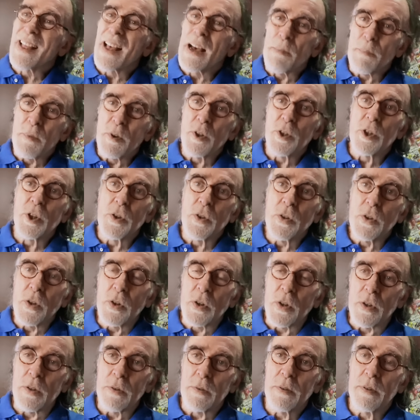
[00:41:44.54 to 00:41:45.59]
I'm not
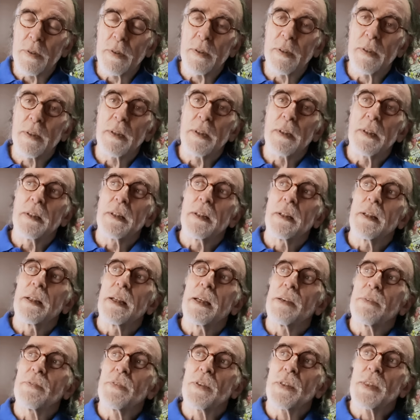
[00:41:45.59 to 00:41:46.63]
sure.
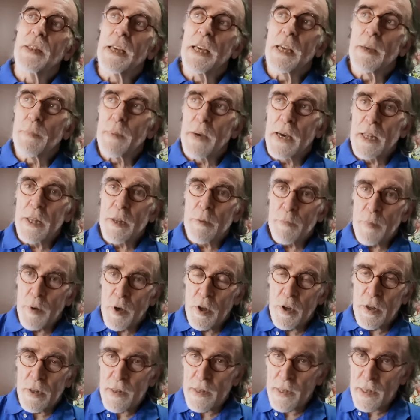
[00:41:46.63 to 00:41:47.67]
If you think about the
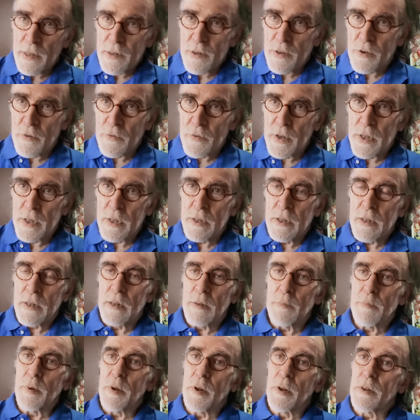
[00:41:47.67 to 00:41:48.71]
politics of it
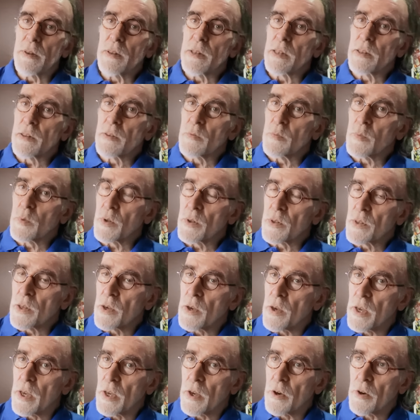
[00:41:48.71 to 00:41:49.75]
and the politics of what's
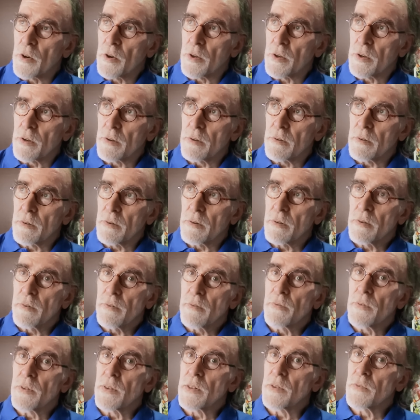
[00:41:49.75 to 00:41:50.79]
going on
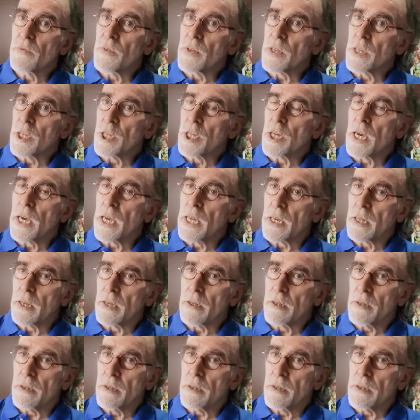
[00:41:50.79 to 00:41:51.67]
vis-a-vis China,